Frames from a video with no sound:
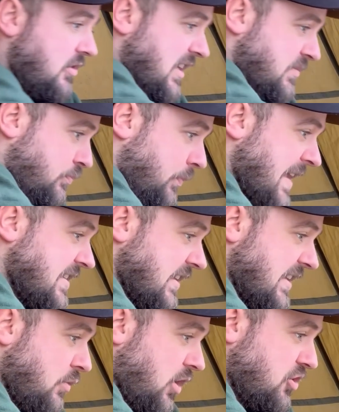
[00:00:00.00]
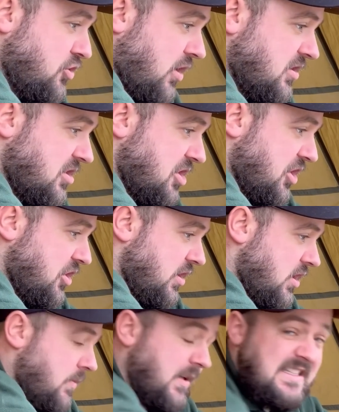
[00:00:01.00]
That's basically what I tried to do,
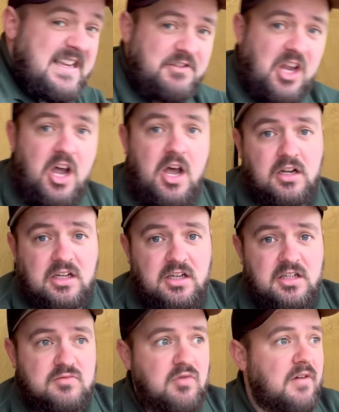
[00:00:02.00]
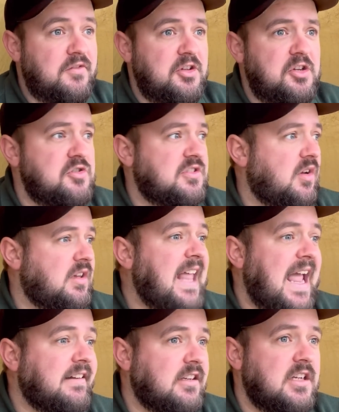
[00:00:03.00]
but it's even harder because rather than using a
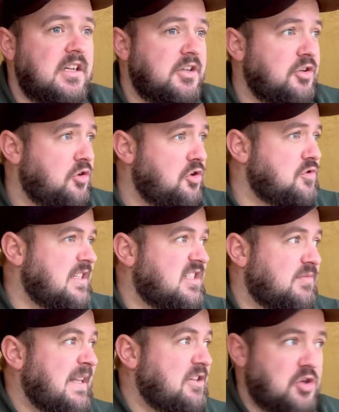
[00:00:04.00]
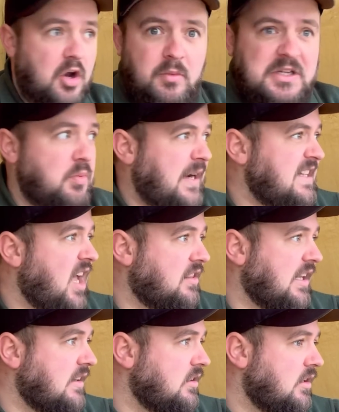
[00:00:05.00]
lead, you're using split shot, which weigh
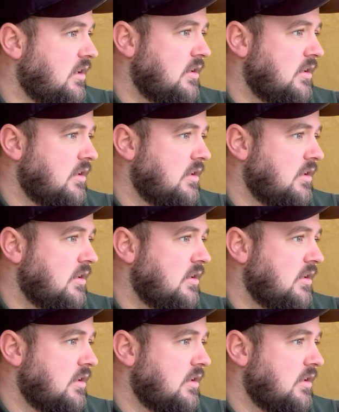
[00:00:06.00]
nothing.